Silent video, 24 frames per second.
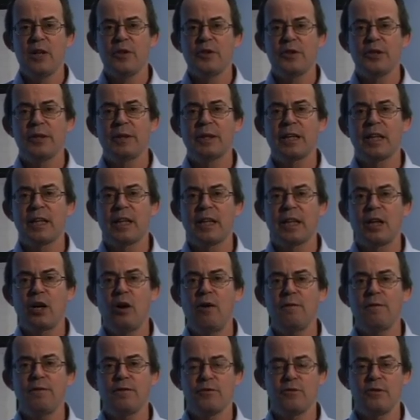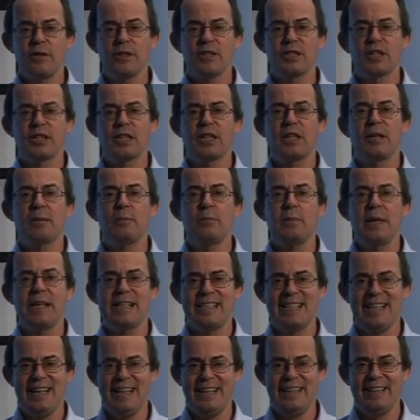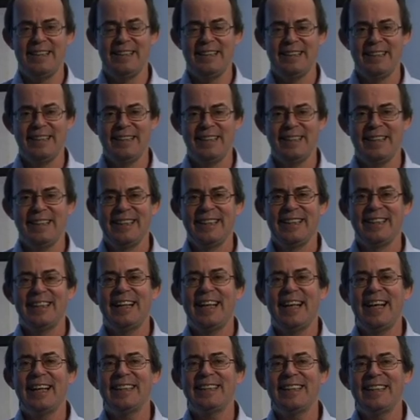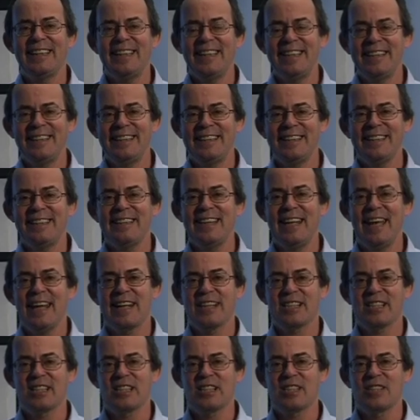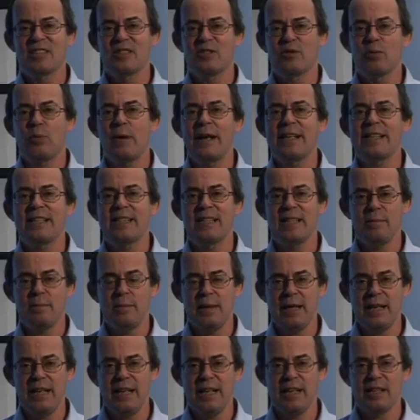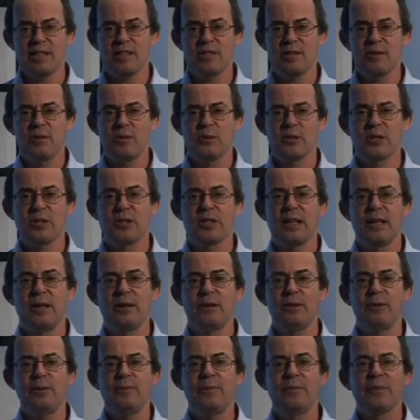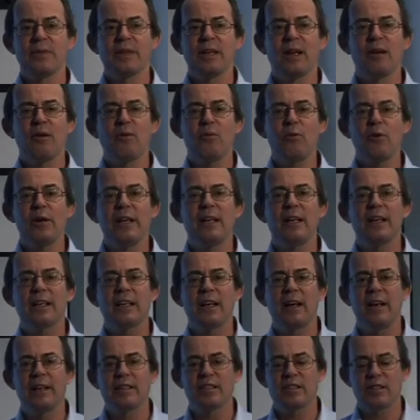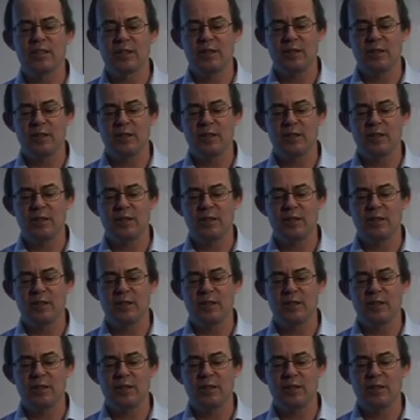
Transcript: the conference committee. And in the next 20 minutes or so, we are going to